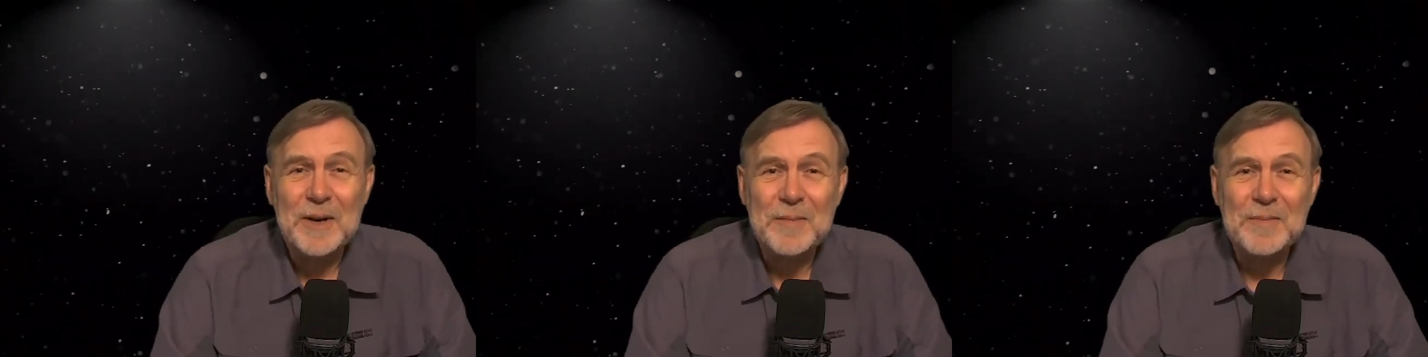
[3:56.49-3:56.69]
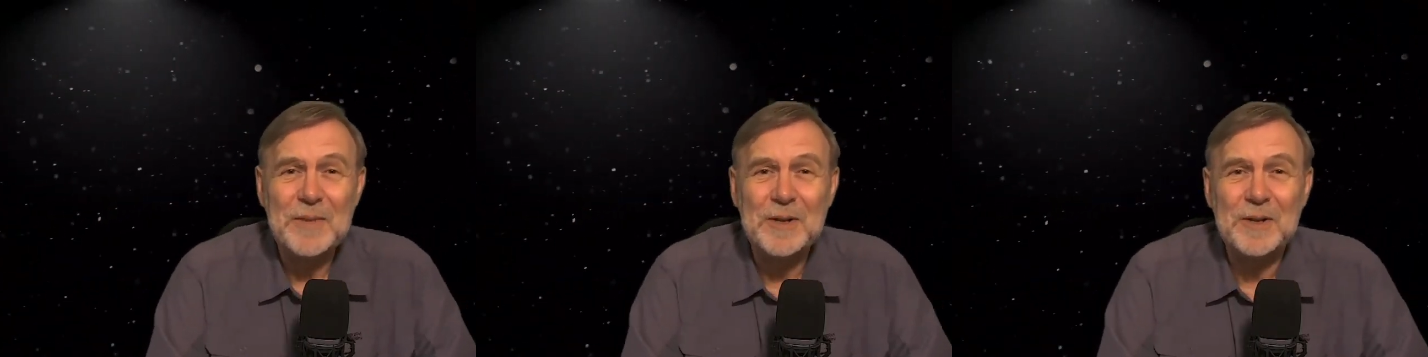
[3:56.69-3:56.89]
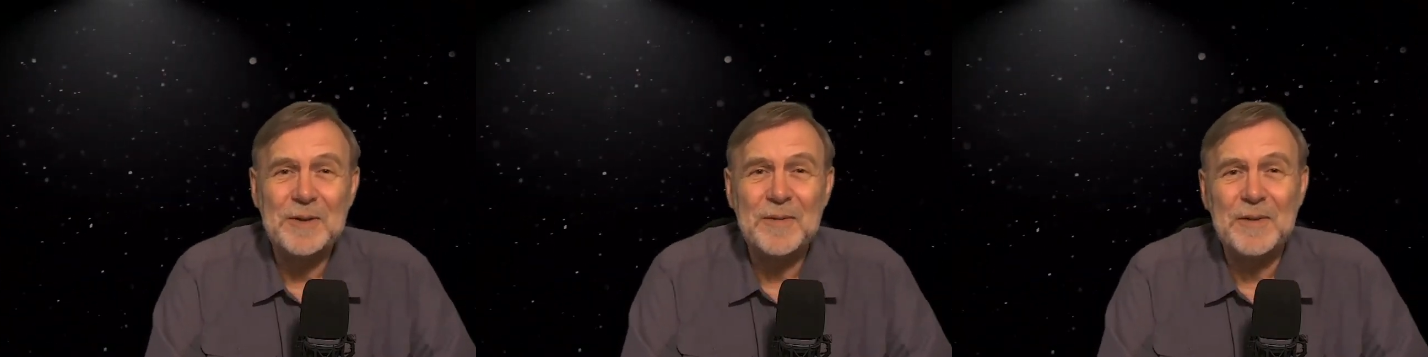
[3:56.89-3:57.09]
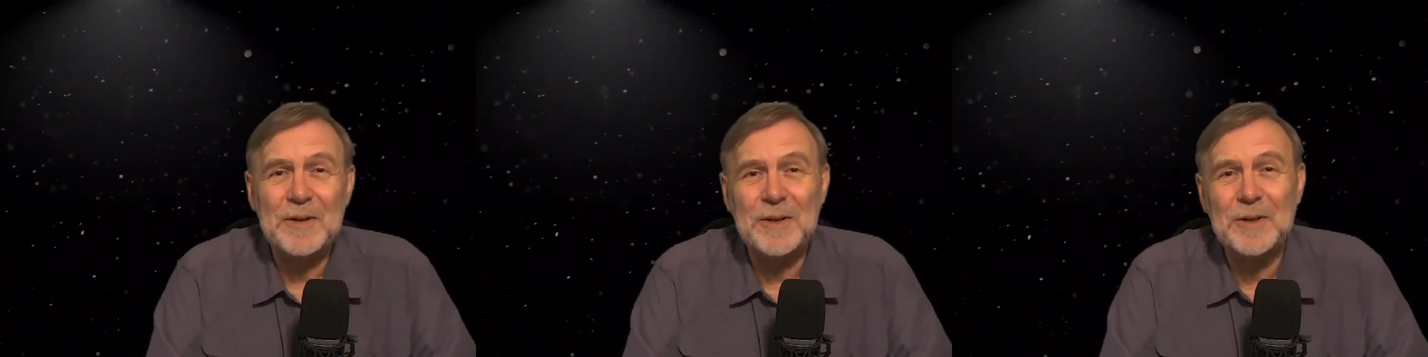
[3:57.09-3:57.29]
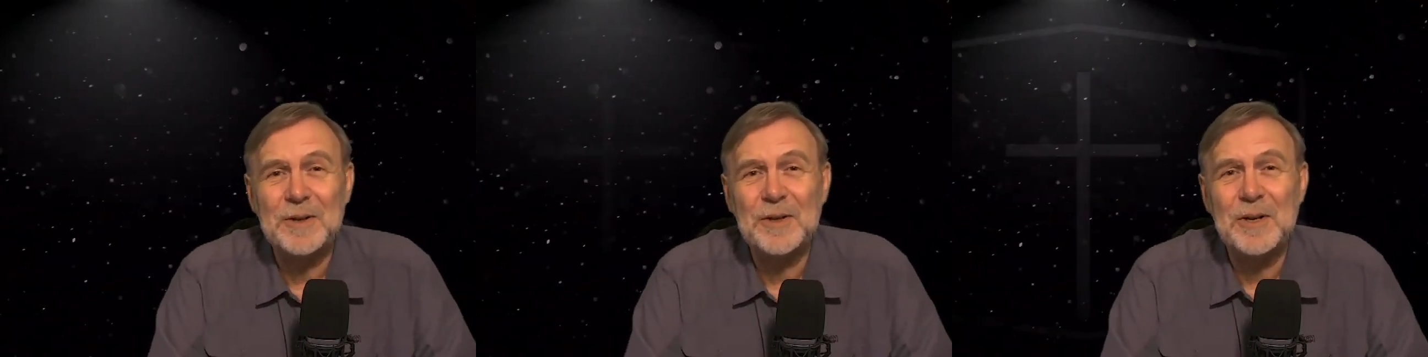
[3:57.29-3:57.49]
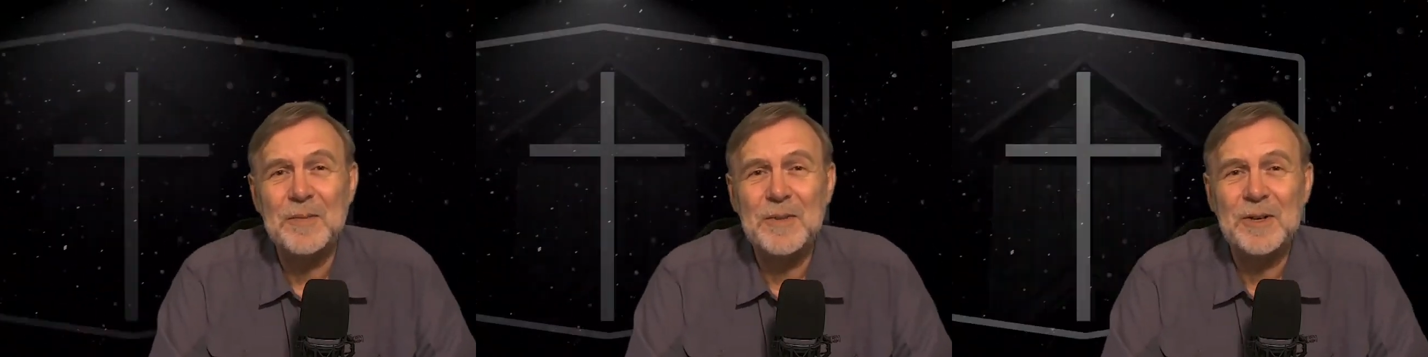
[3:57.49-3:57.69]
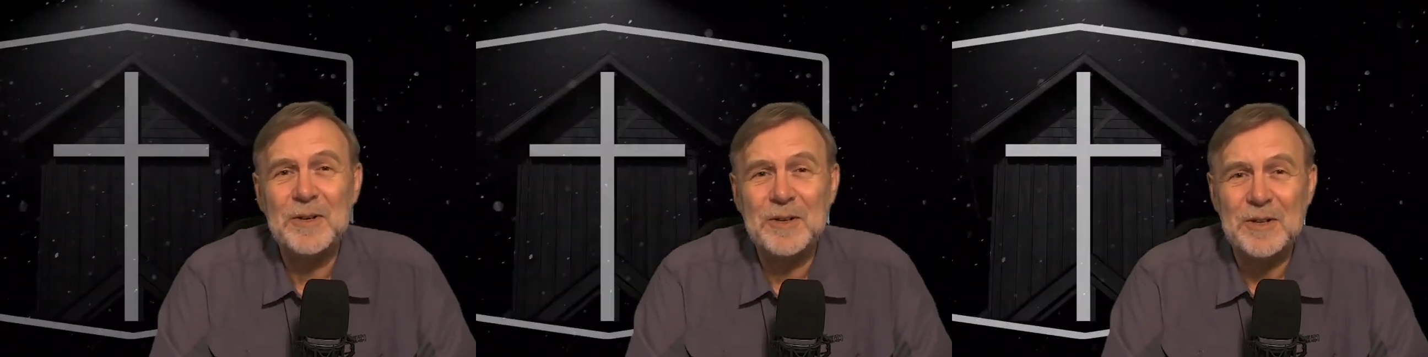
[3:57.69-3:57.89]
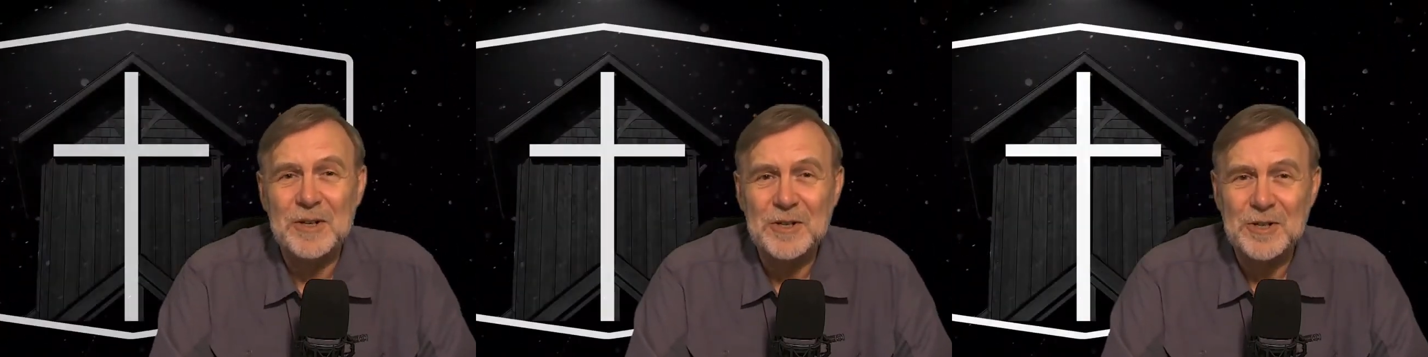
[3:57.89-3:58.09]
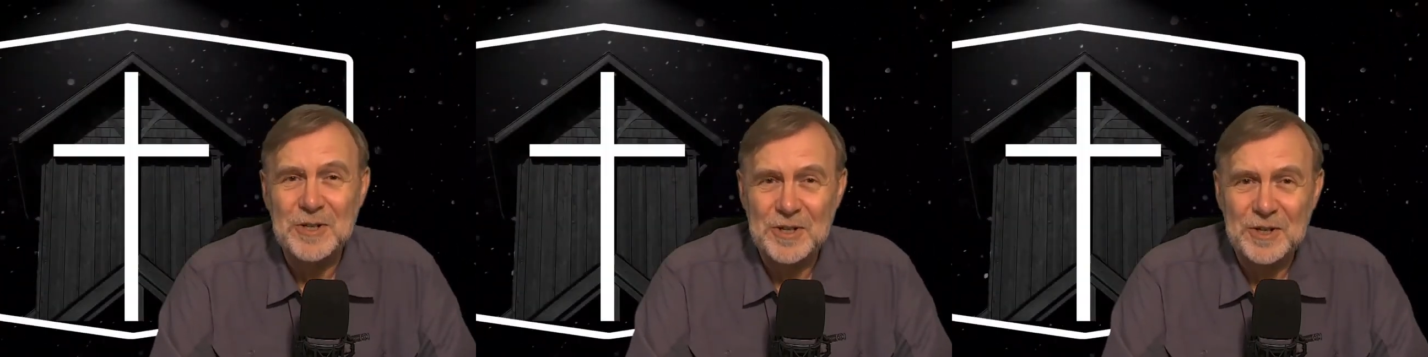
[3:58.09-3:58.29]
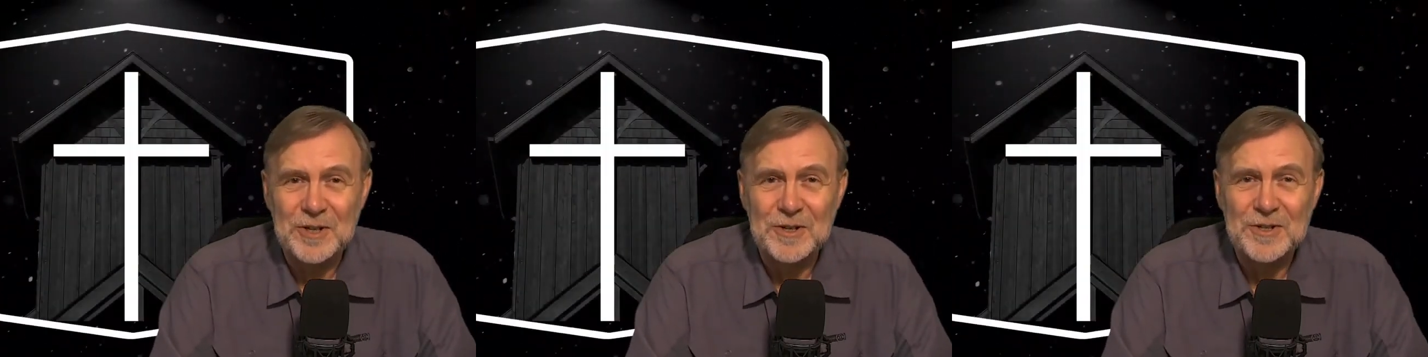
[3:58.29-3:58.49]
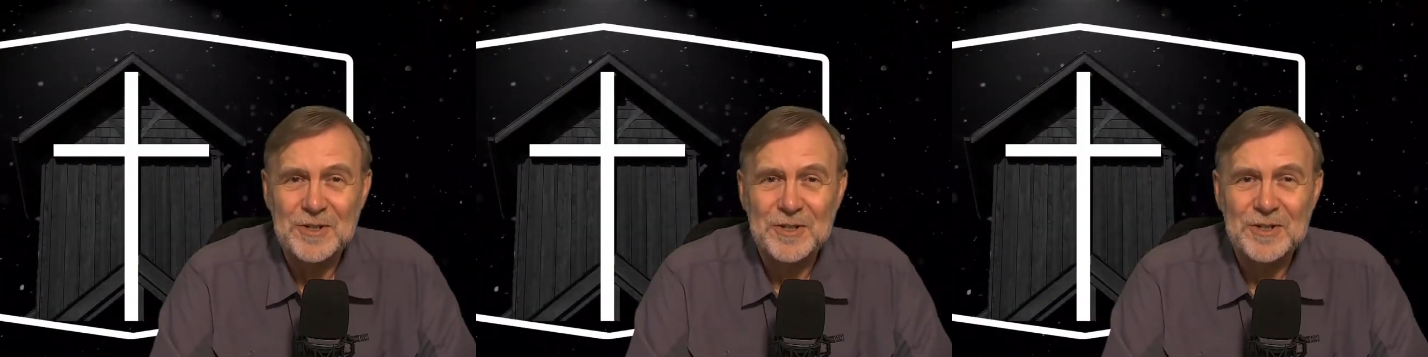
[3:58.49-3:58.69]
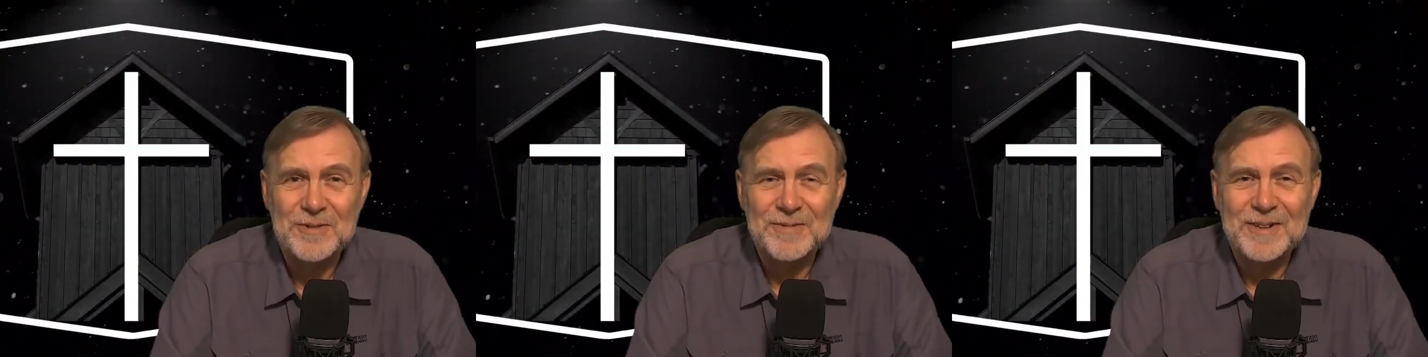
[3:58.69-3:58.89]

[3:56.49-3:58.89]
Millerville Community Church,